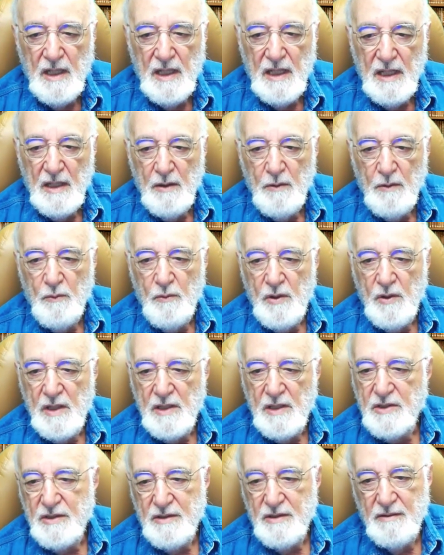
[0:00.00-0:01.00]

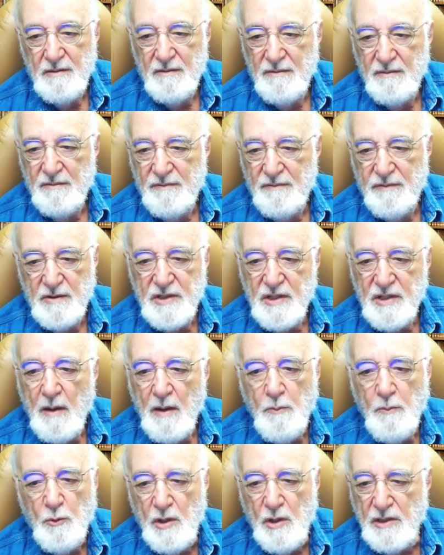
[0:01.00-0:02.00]
which for
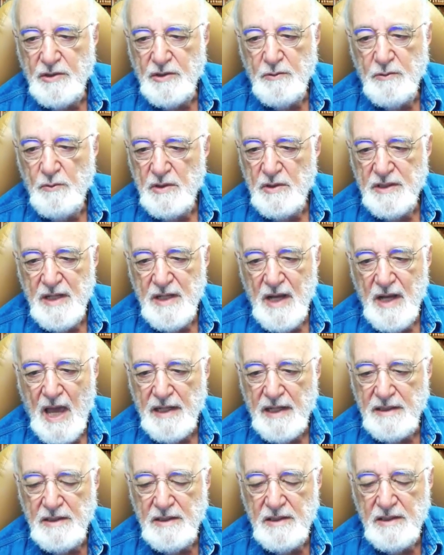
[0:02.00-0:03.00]
some reason was
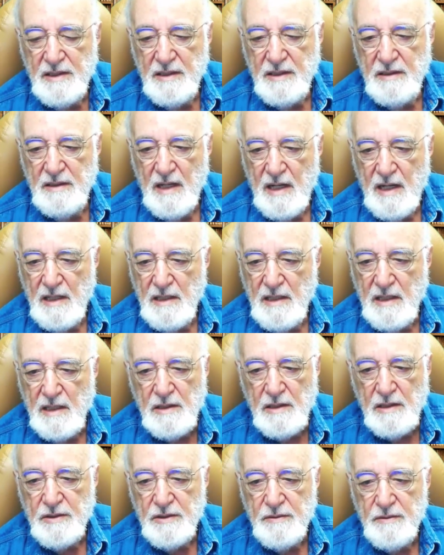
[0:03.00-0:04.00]
not
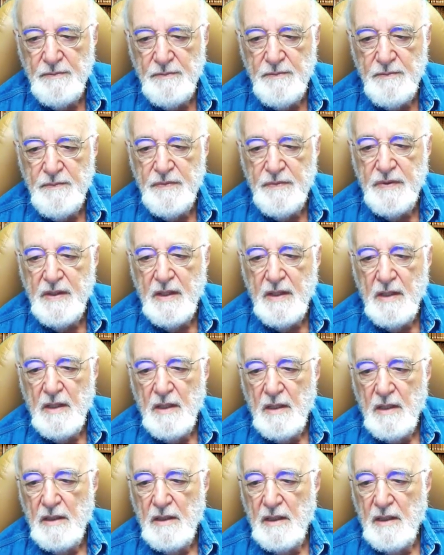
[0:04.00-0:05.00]
instantaneous.
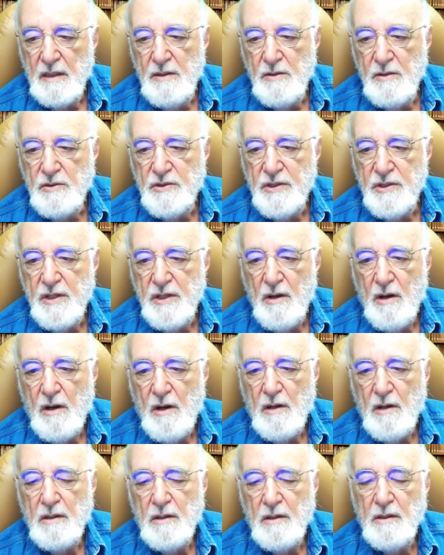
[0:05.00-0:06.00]
Then there's the
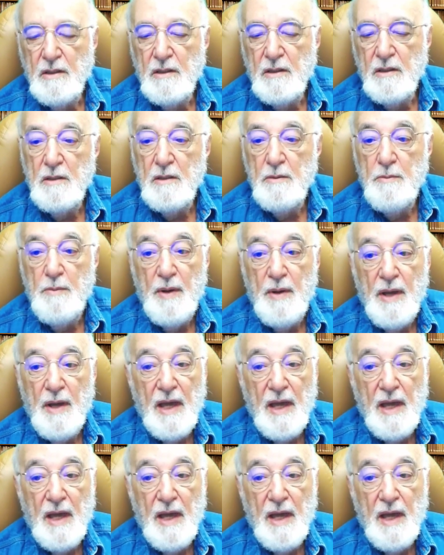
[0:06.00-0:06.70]
article about